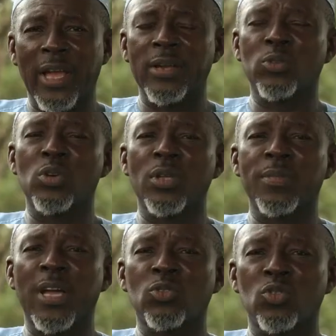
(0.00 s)
I told
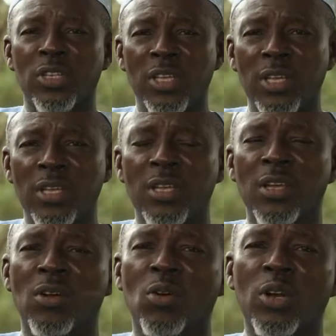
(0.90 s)
him that today
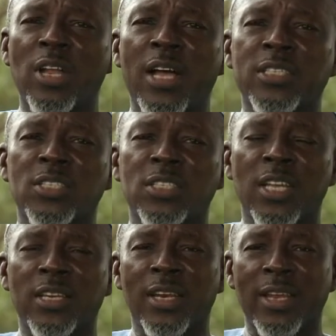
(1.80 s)
God has
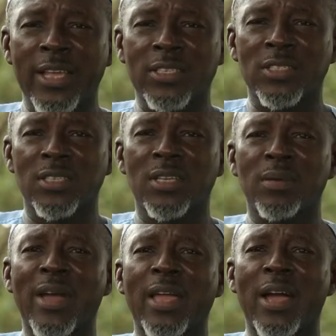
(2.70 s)
shed the light
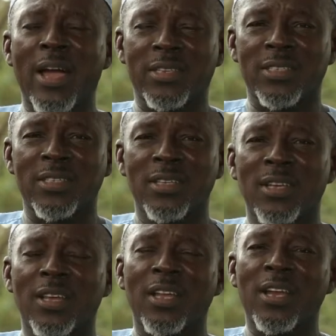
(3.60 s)
in my heart
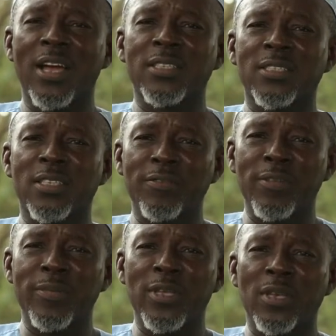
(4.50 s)
and has
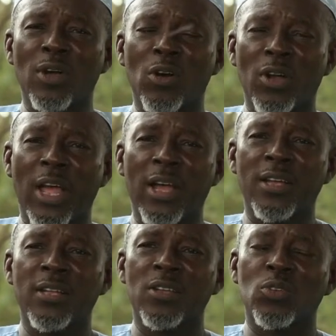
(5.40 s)
given me the order
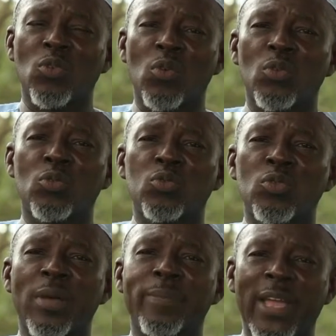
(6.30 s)
to
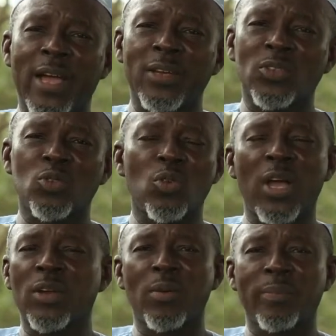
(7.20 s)
do the baiat, so
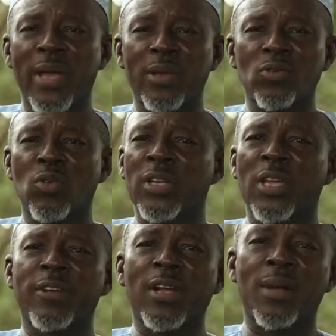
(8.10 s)
I don't mind
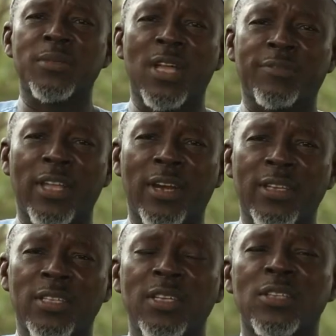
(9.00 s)
whatever comes after
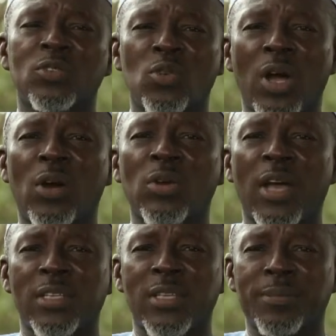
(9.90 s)
it, so I will
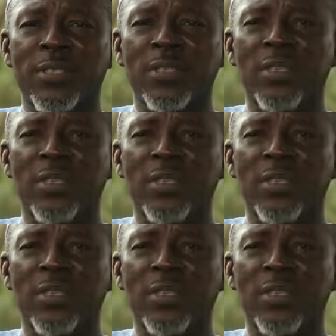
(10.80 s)
accept.